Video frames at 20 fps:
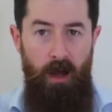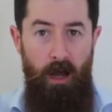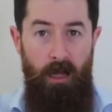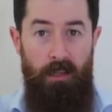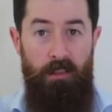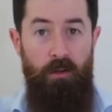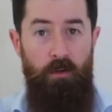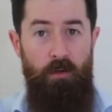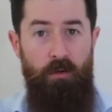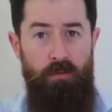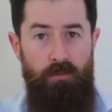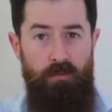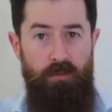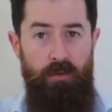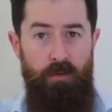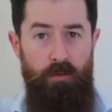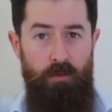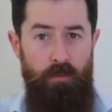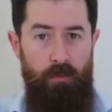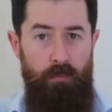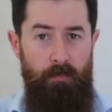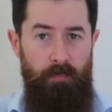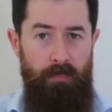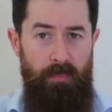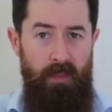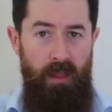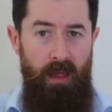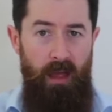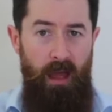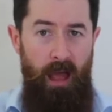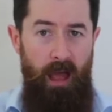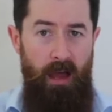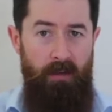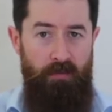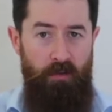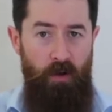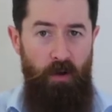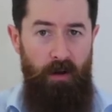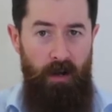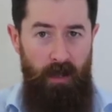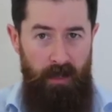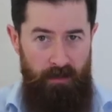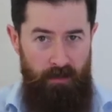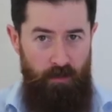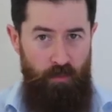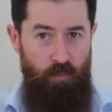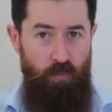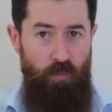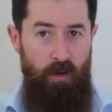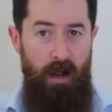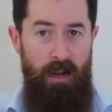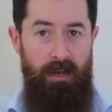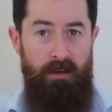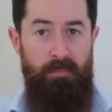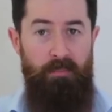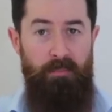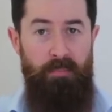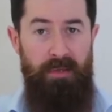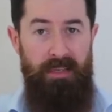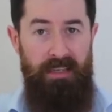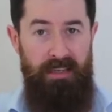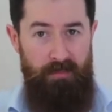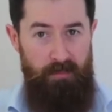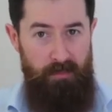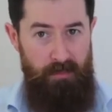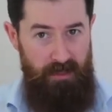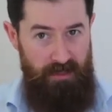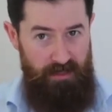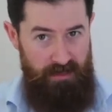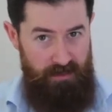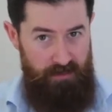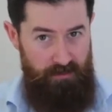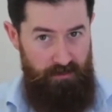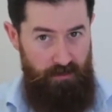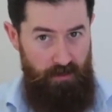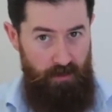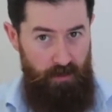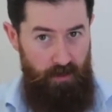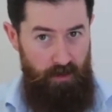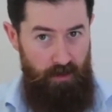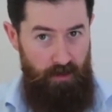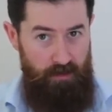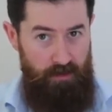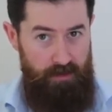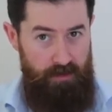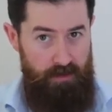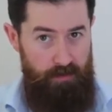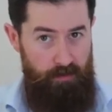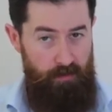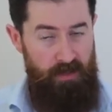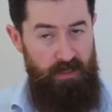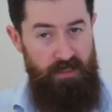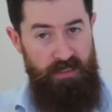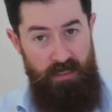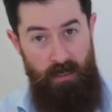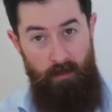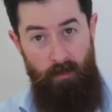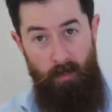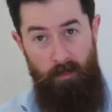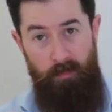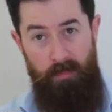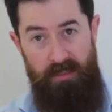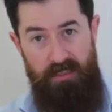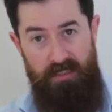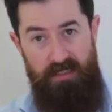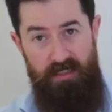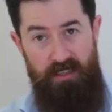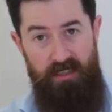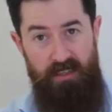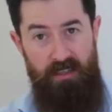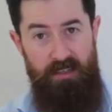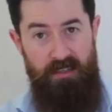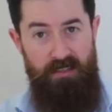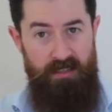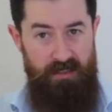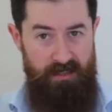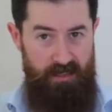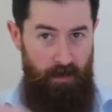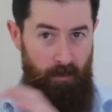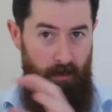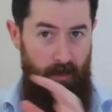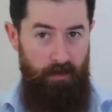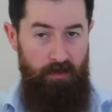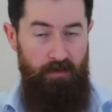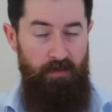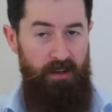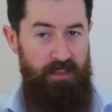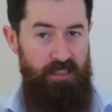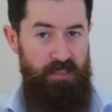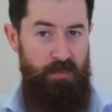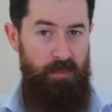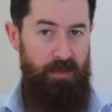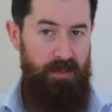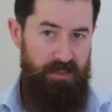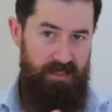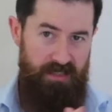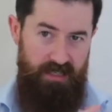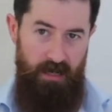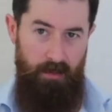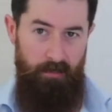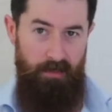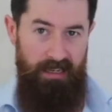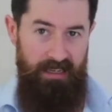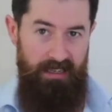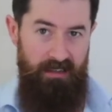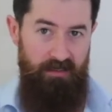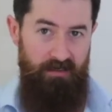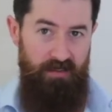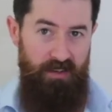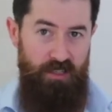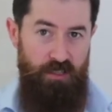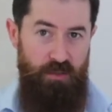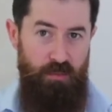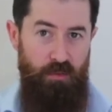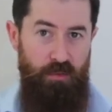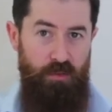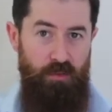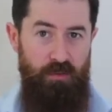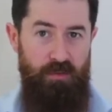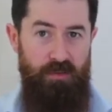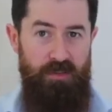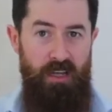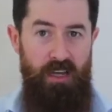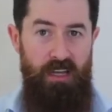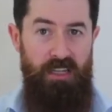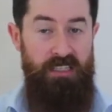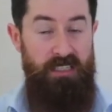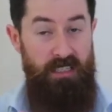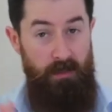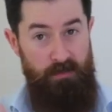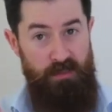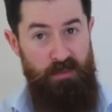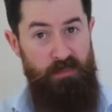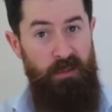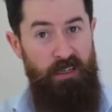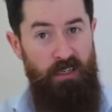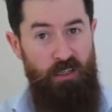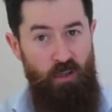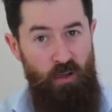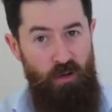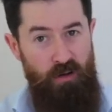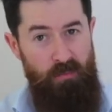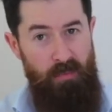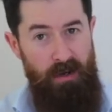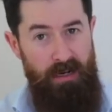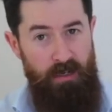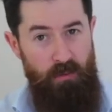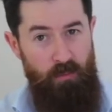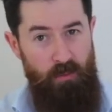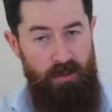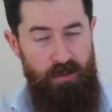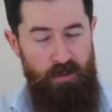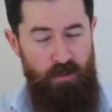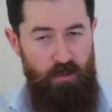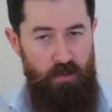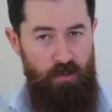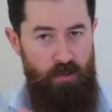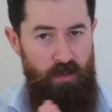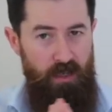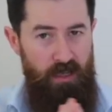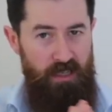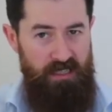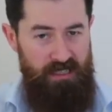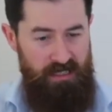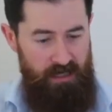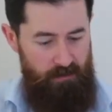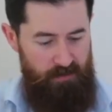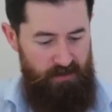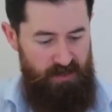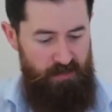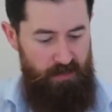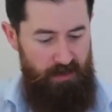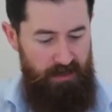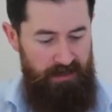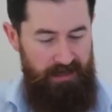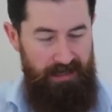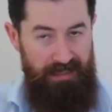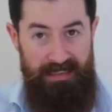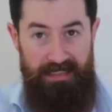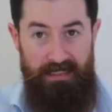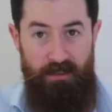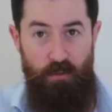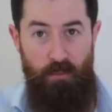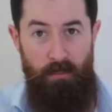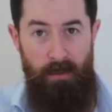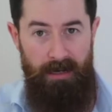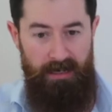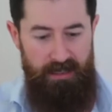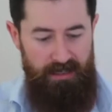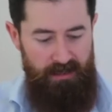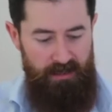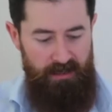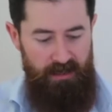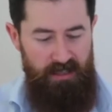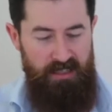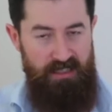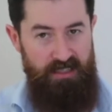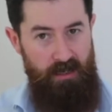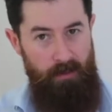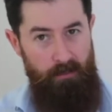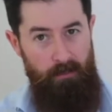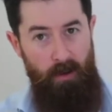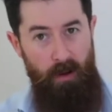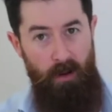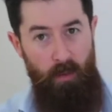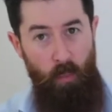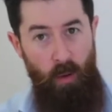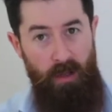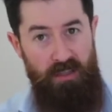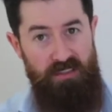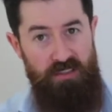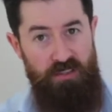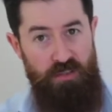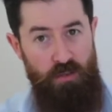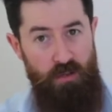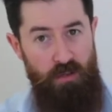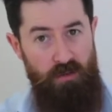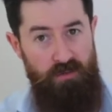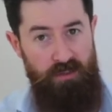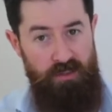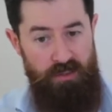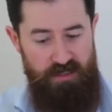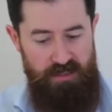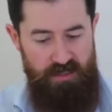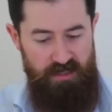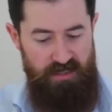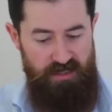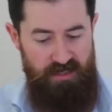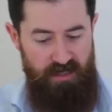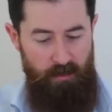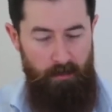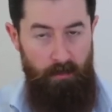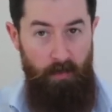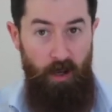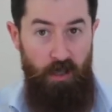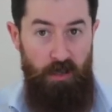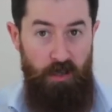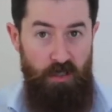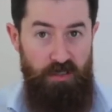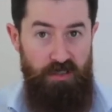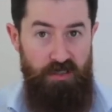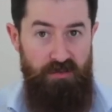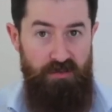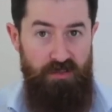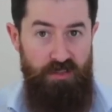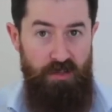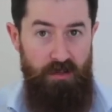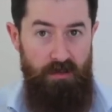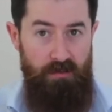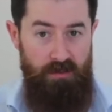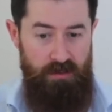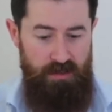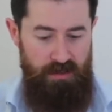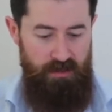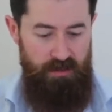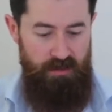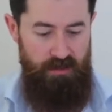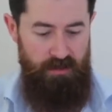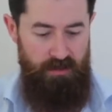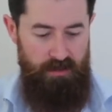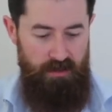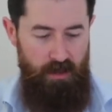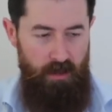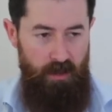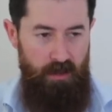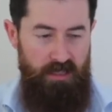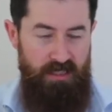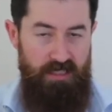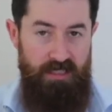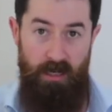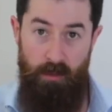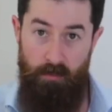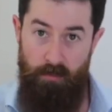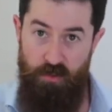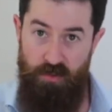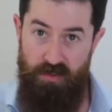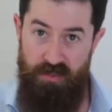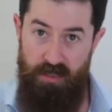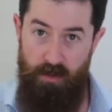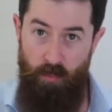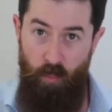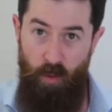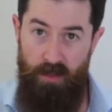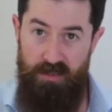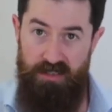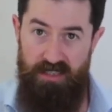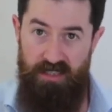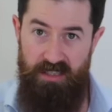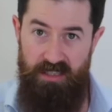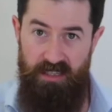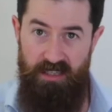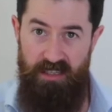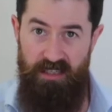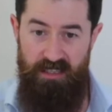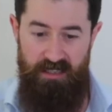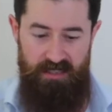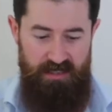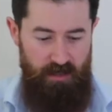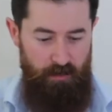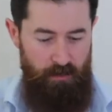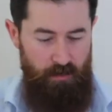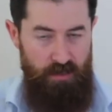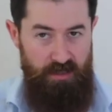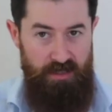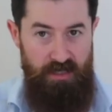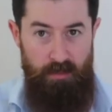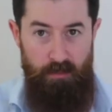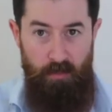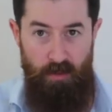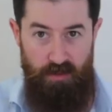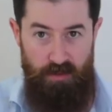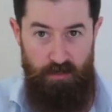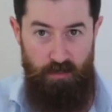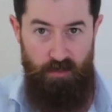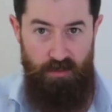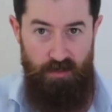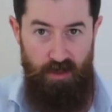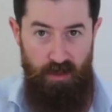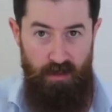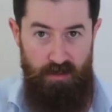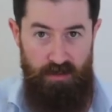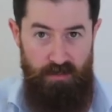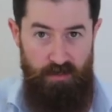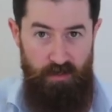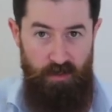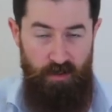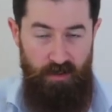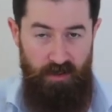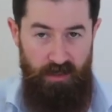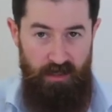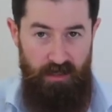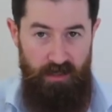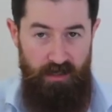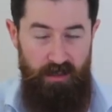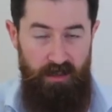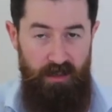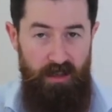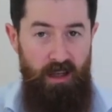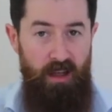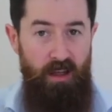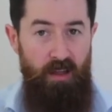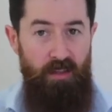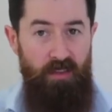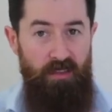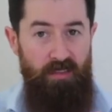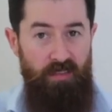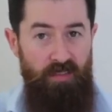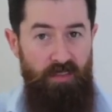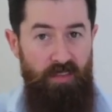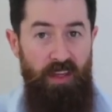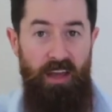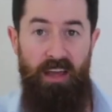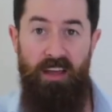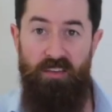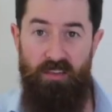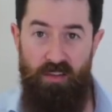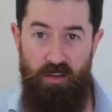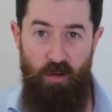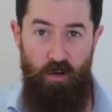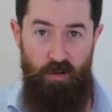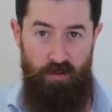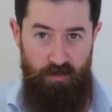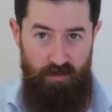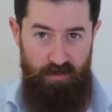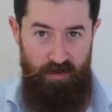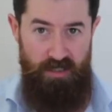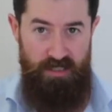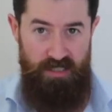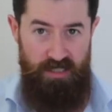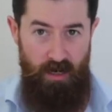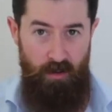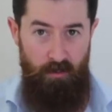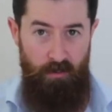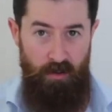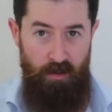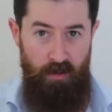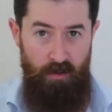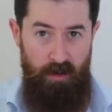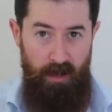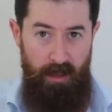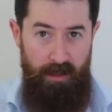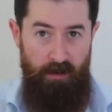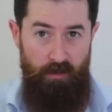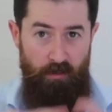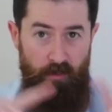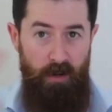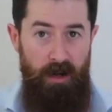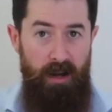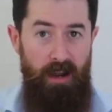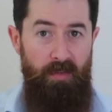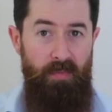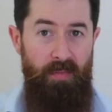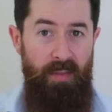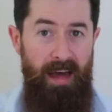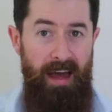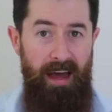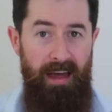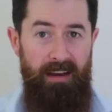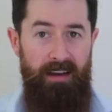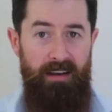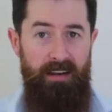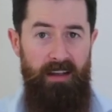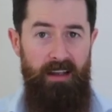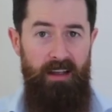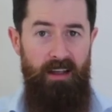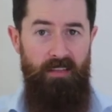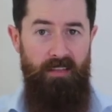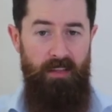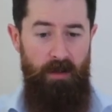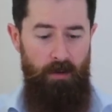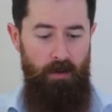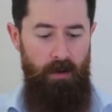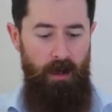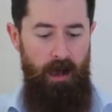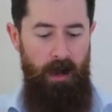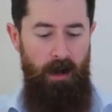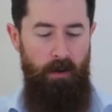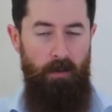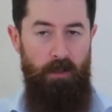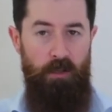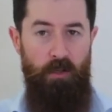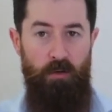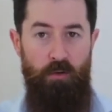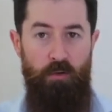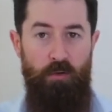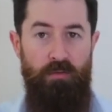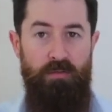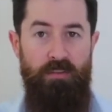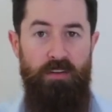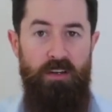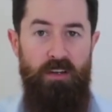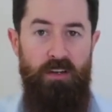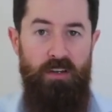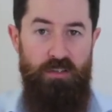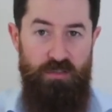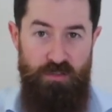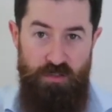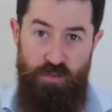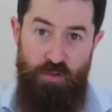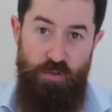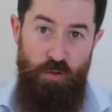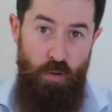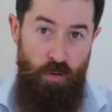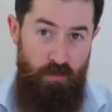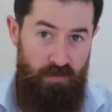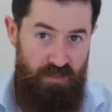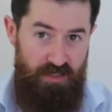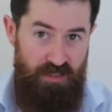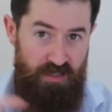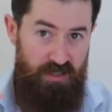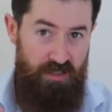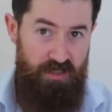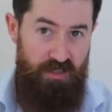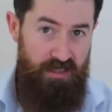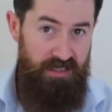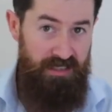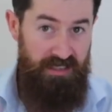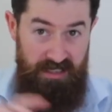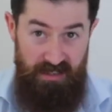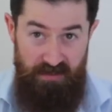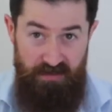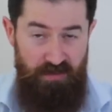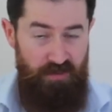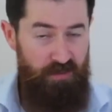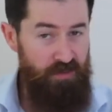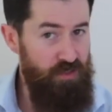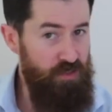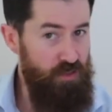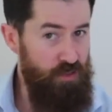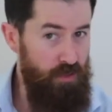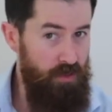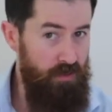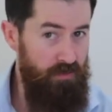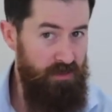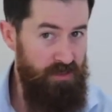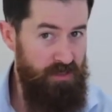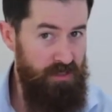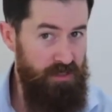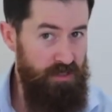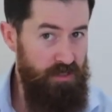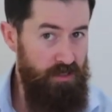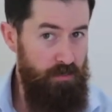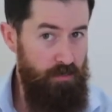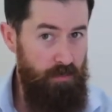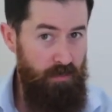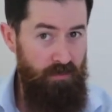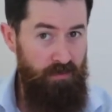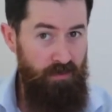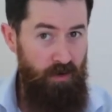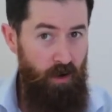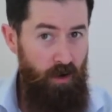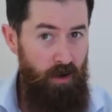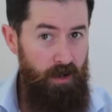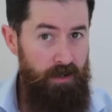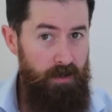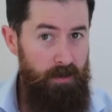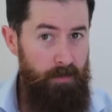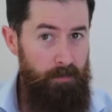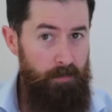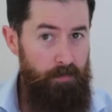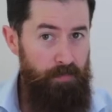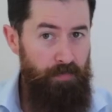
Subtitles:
a lot of you have got a great big mix of clients. Some are business, some are investments, some are individuals, some spend a lot of money with you, some spend a little money, some buy one service, some buy lots of services, some you see once a year, some you see multiple times per year. There's a lot of things going on, and around that, there are a lot of services, different services you provide.